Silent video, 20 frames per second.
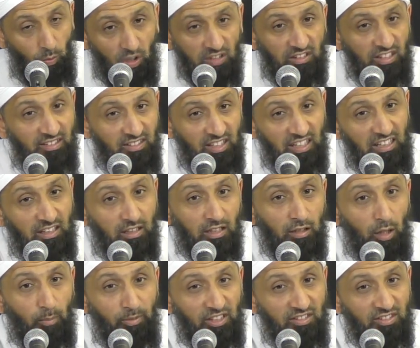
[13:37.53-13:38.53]
What is the
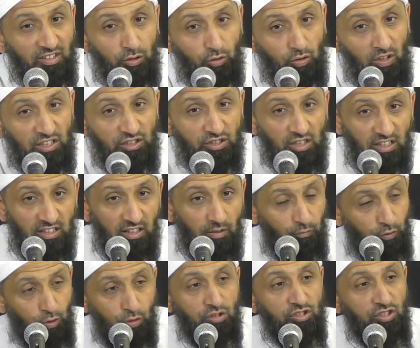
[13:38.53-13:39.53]
economic situation in the
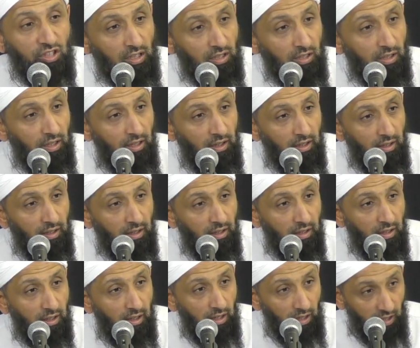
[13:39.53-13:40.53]
future?
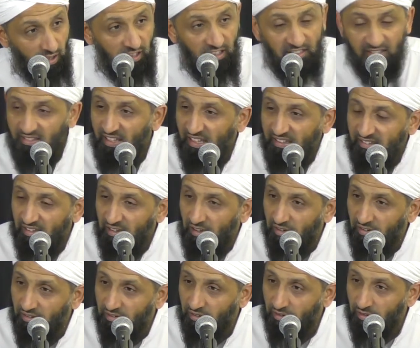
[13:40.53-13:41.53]
Allah is testing
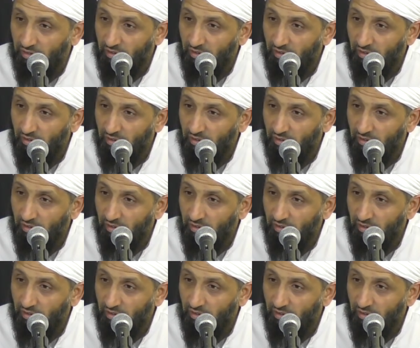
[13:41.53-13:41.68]
us.